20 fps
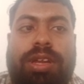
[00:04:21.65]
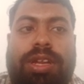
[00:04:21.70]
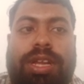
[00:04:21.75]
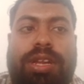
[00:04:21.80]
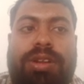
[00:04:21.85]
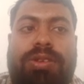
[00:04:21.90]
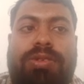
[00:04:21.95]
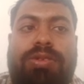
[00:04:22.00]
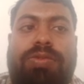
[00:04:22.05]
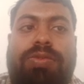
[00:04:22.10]

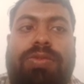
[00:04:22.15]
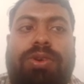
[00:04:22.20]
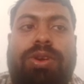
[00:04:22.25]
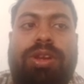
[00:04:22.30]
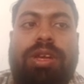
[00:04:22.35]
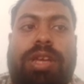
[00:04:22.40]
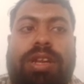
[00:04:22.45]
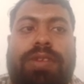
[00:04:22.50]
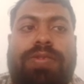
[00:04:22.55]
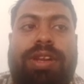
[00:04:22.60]
10 to 4
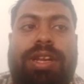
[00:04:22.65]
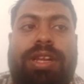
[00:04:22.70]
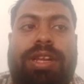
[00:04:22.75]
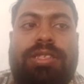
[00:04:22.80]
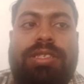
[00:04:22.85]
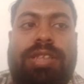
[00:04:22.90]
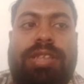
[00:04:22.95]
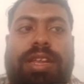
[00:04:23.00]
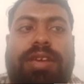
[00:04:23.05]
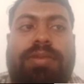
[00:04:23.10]
Kelvin
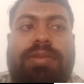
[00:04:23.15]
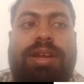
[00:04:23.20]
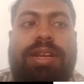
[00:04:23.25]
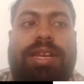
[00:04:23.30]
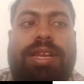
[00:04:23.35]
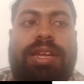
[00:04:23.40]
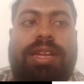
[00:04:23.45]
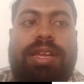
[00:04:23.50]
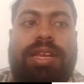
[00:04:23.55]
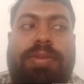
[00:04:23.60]
is
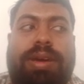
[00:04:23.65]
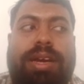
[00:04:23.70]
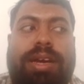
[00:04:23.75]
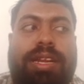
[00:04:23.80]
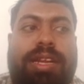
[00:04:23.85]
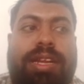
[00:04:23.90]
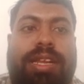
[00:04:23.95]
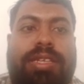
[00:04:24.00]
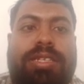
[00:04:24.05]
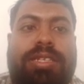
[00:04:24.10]
adiabatic
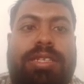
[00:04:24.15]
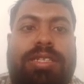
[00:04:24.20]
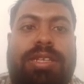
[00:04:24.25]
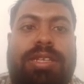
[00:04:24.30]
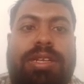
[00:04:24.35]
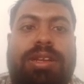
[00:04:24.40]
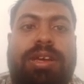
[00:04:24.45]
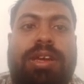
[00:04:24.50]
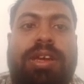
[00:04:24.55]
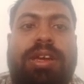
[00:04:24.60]
demagnetization.